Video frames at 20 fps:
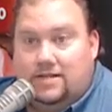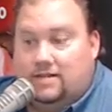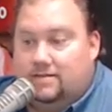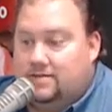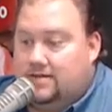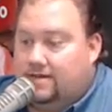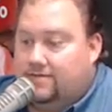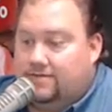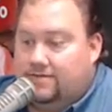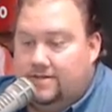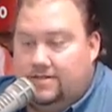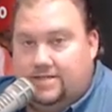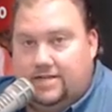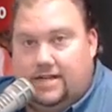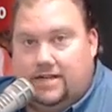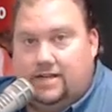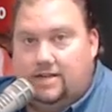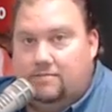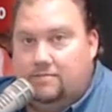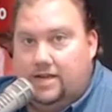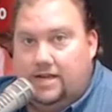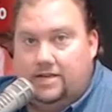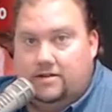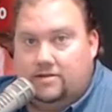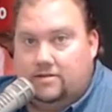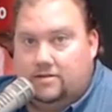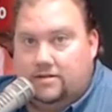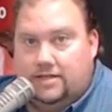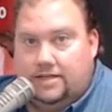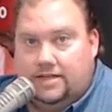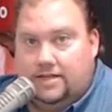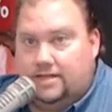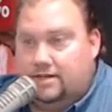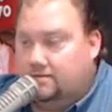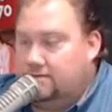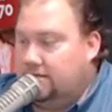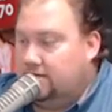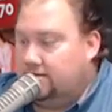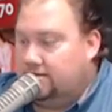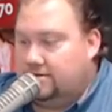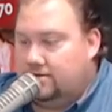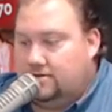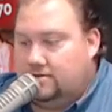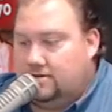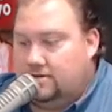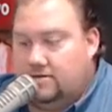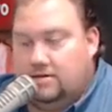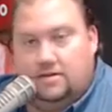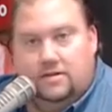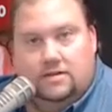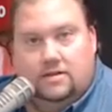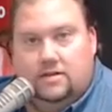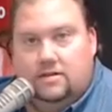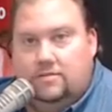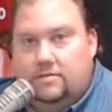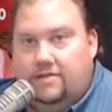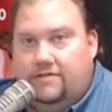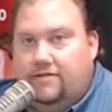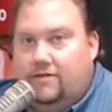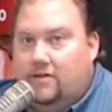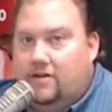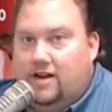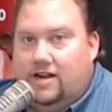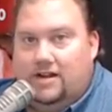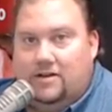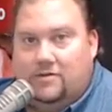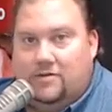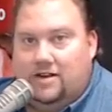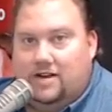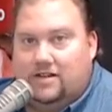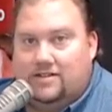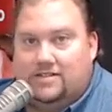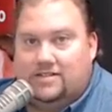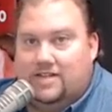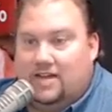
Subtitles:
I'm definitely checking Mayo Clinic in Minnesota before anyone else.